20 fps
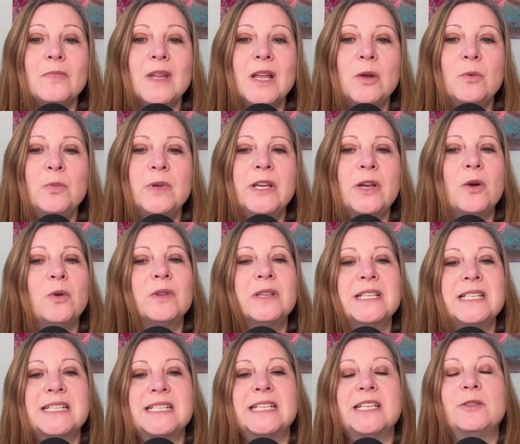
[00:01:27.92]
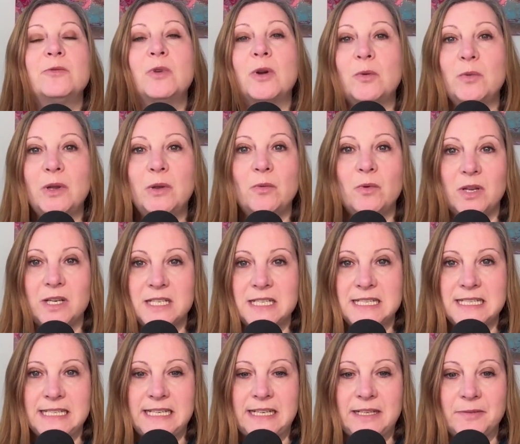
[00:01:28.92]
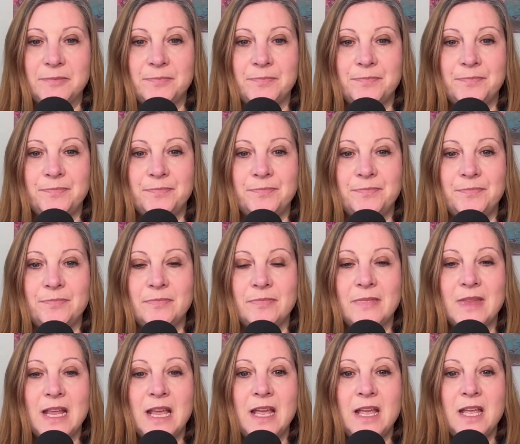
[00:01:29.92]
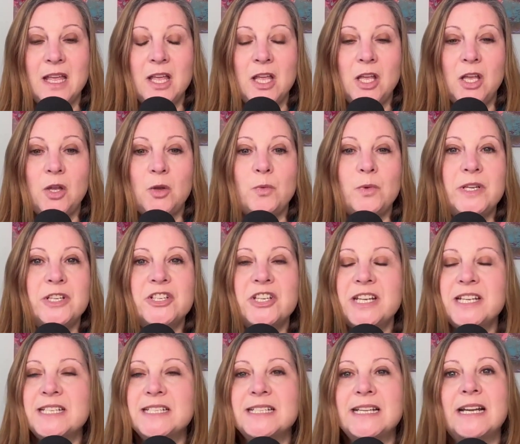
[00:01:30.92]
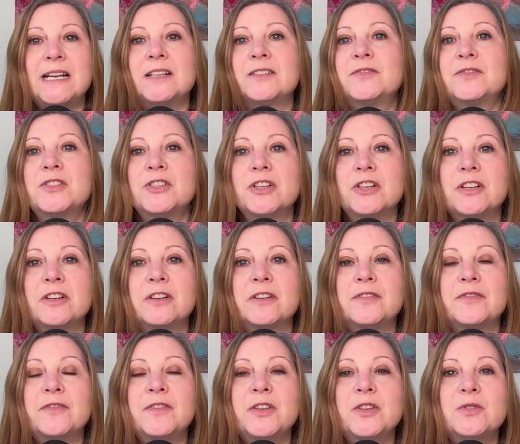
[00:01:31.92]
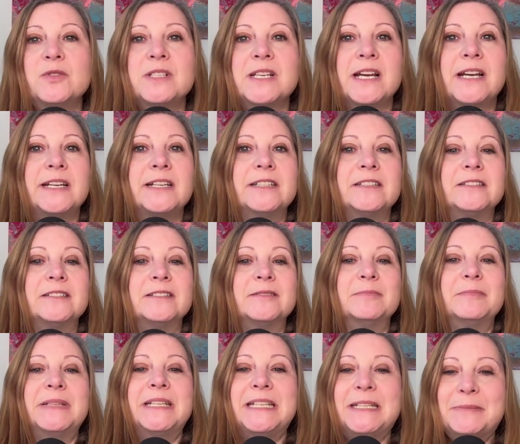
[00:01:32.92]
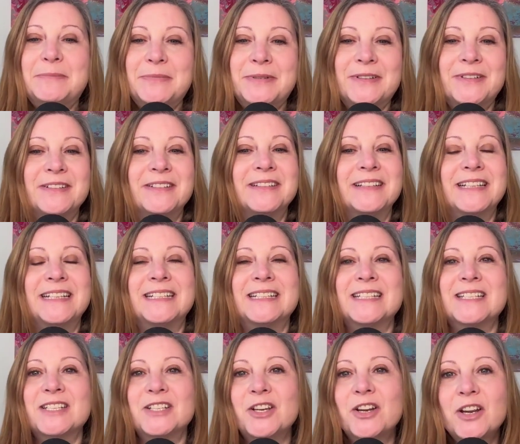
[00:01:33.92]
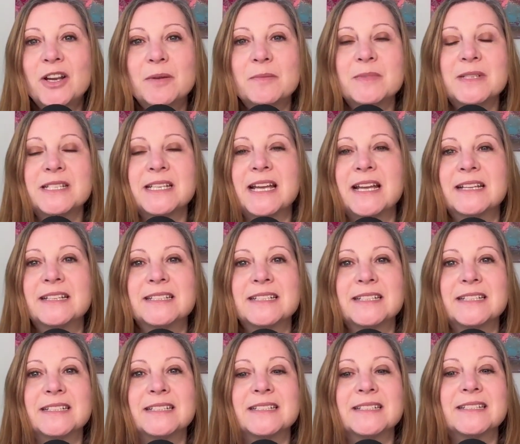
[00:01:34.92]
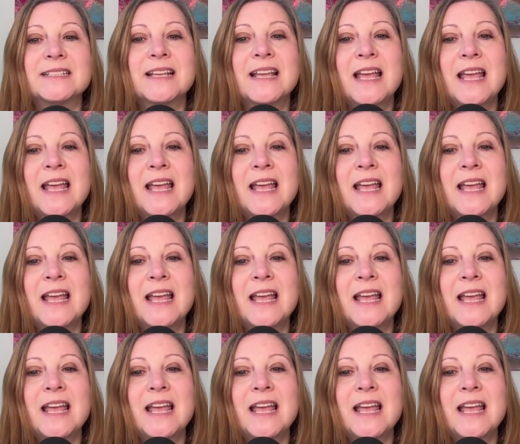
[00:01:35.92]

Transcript: we only see what we want to see. We chase after futile people and circumstances